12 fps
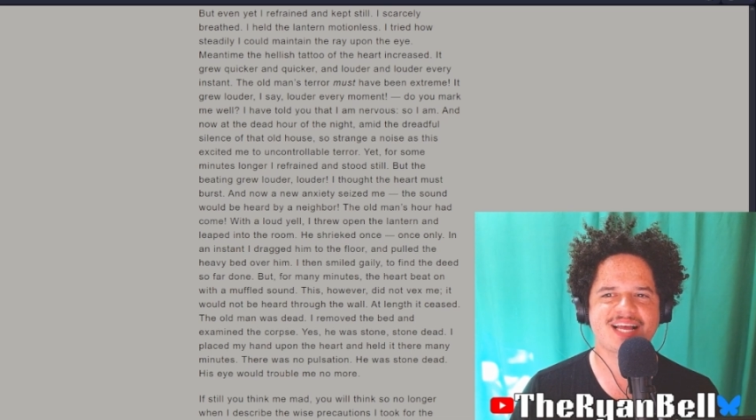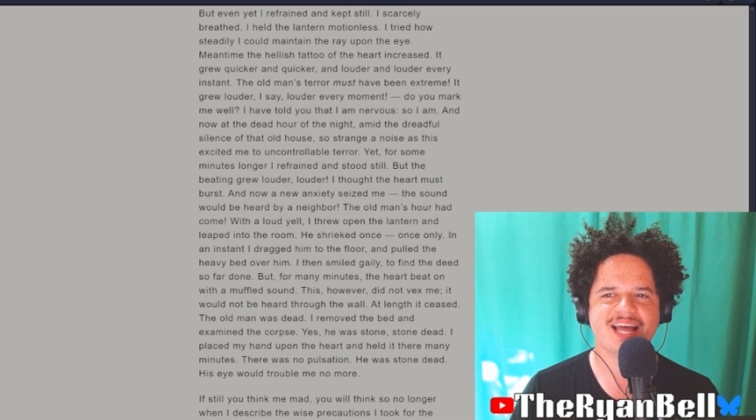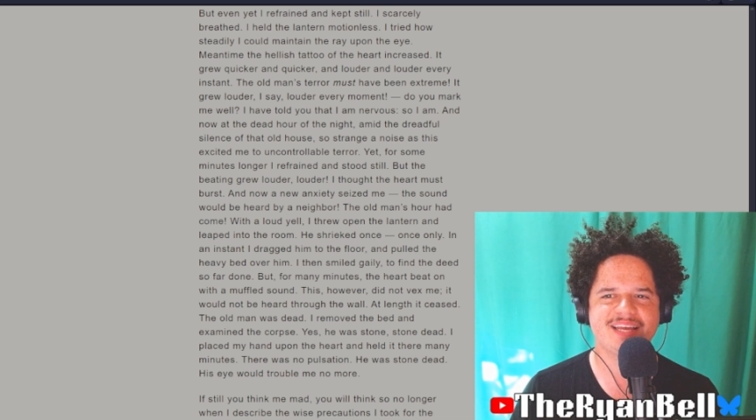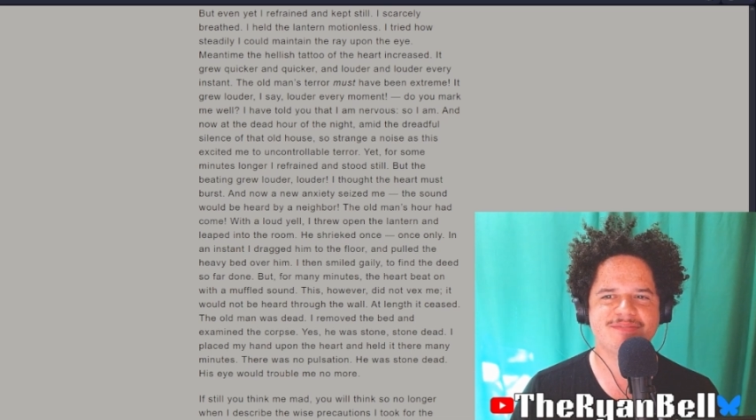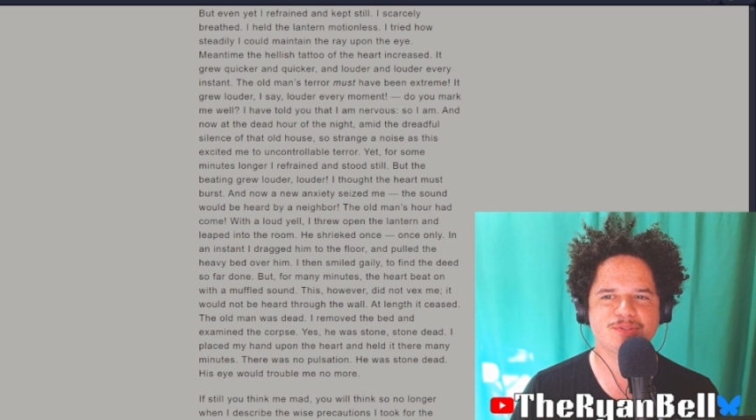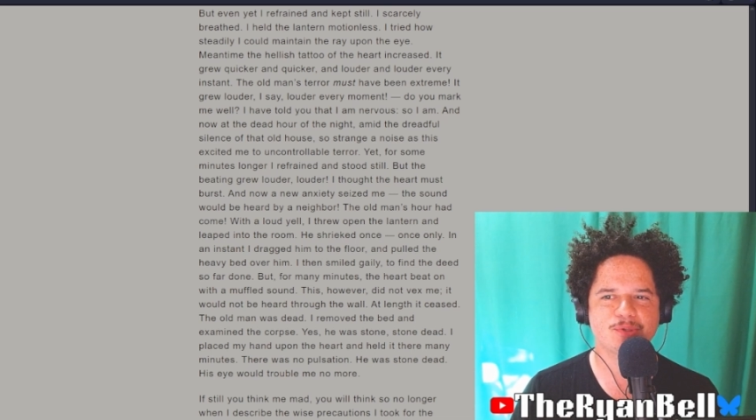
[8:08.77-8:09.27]
I
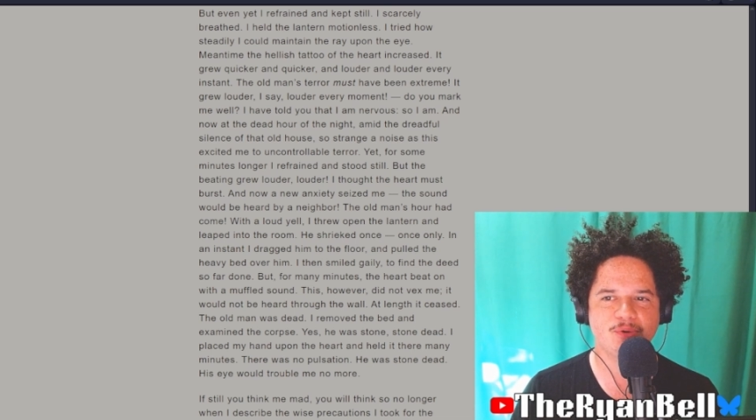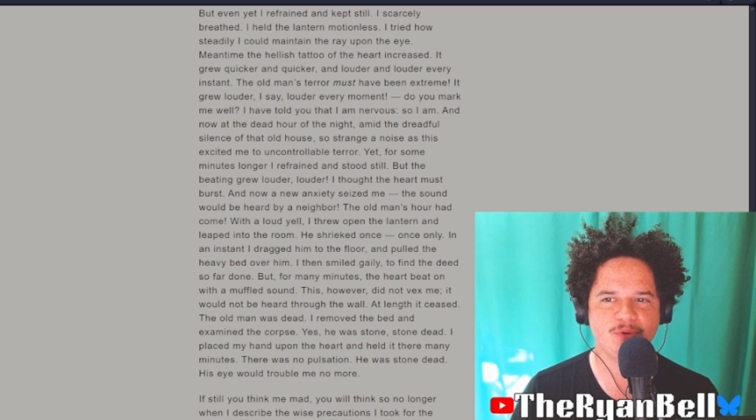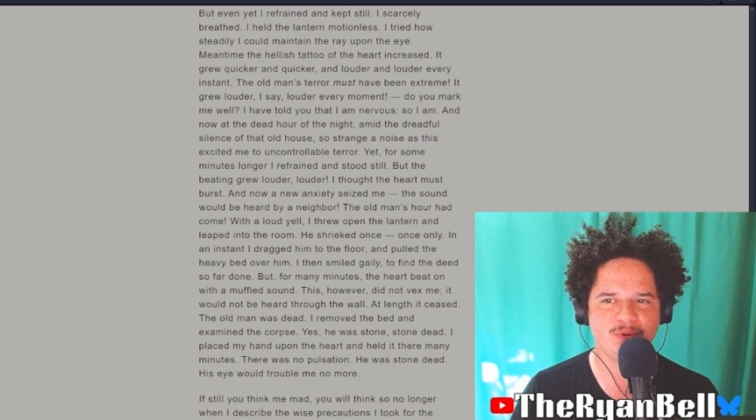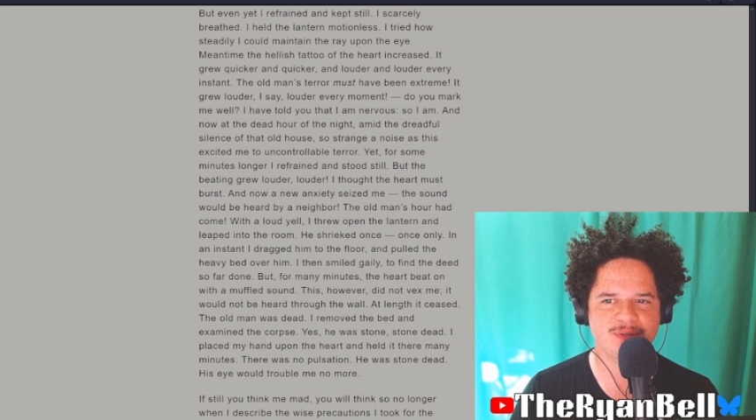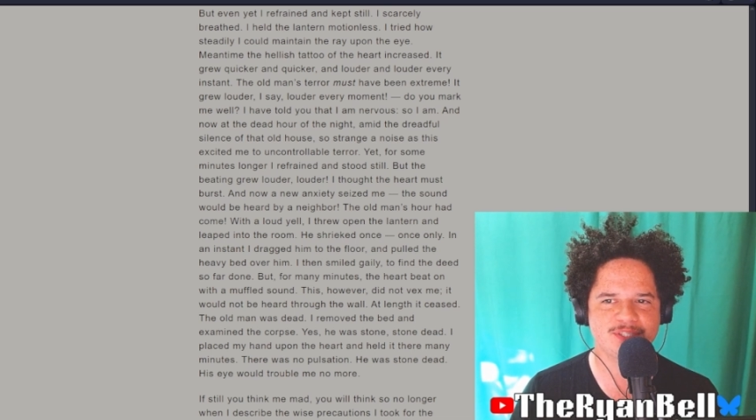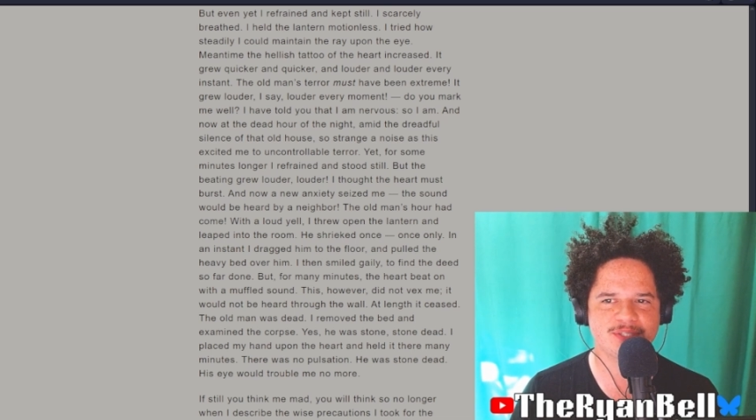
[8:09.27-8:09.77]
have
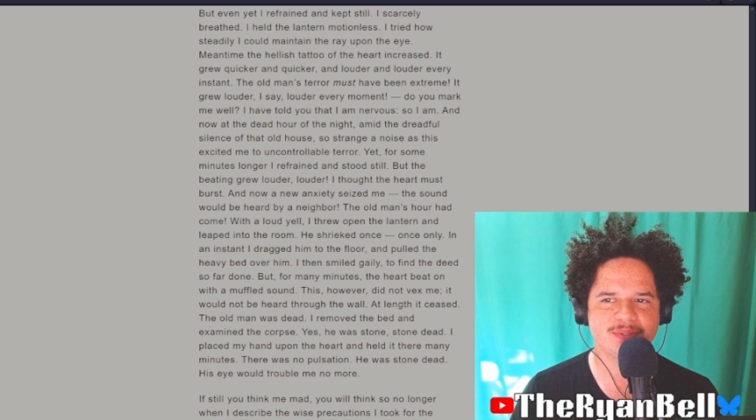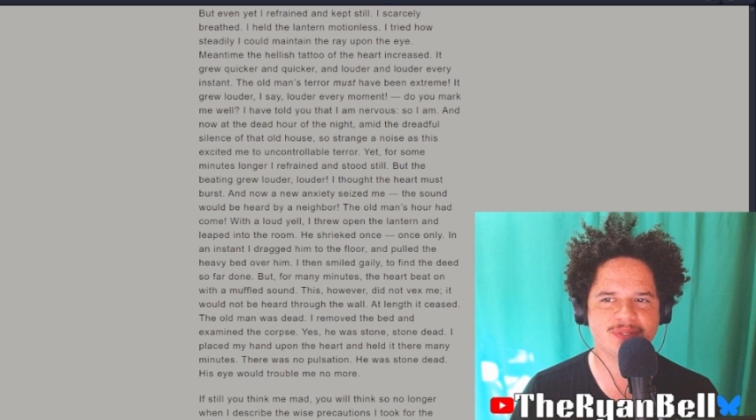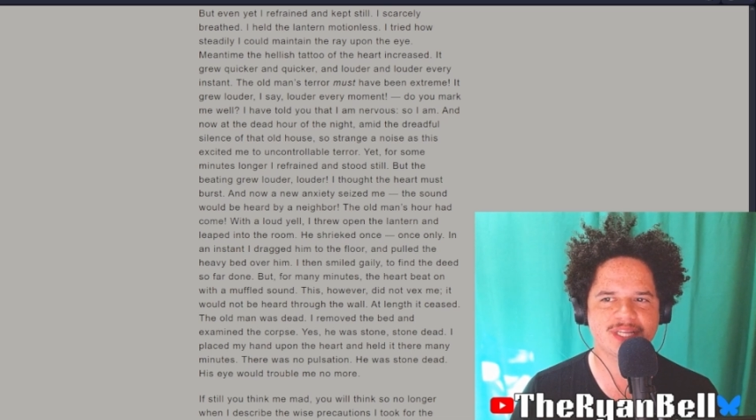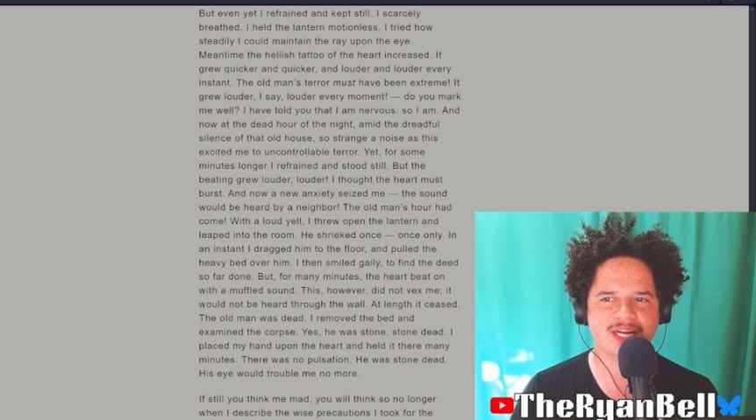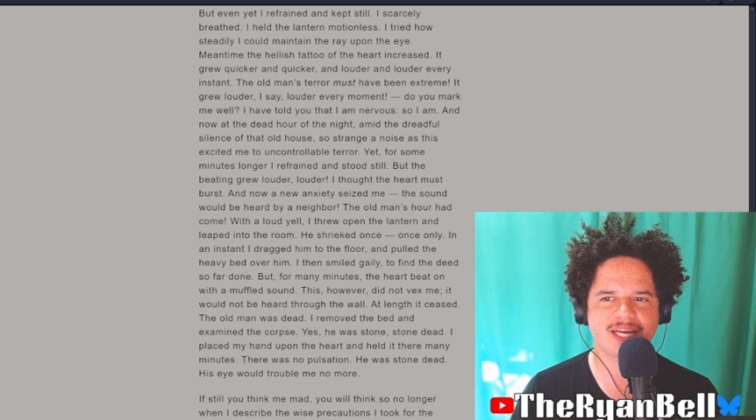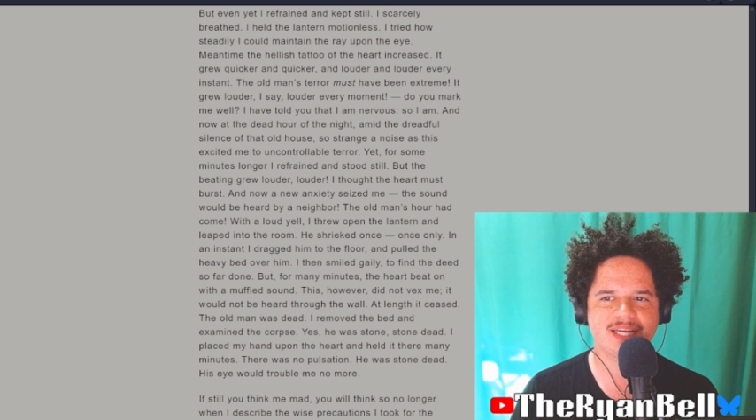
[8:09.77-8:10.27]
told you
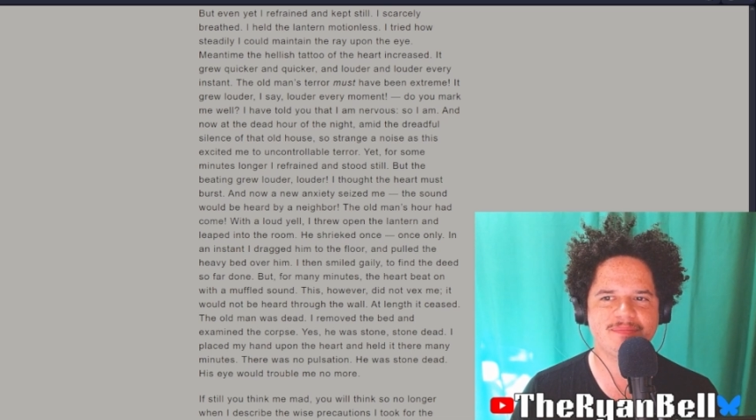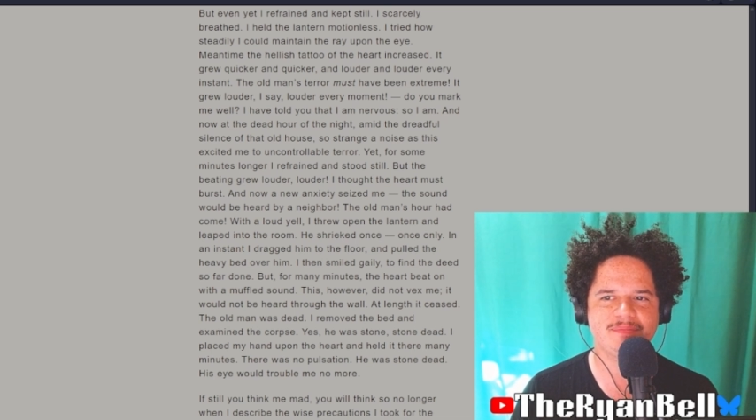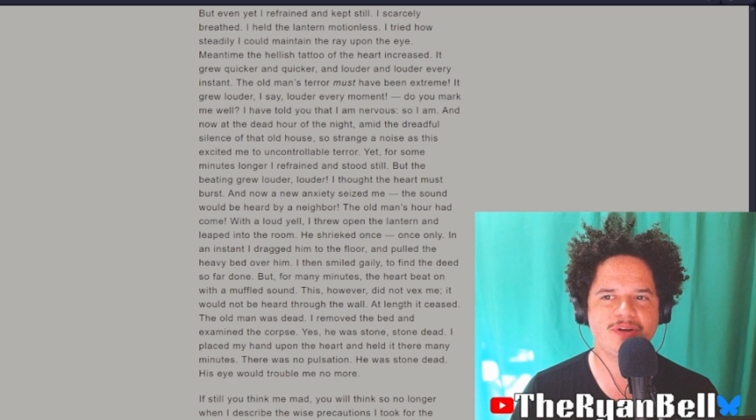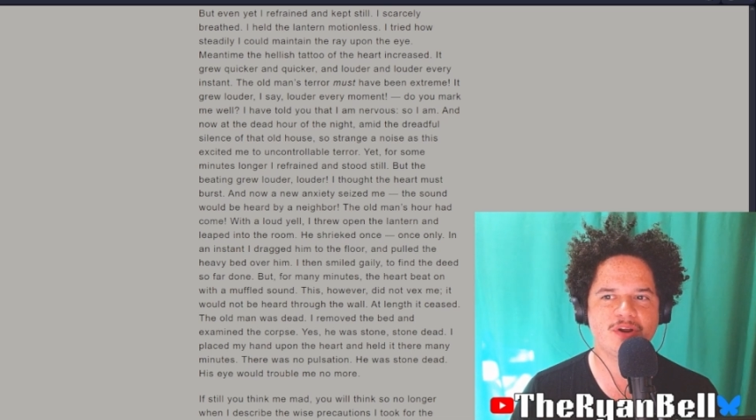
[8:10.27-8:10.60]
that I am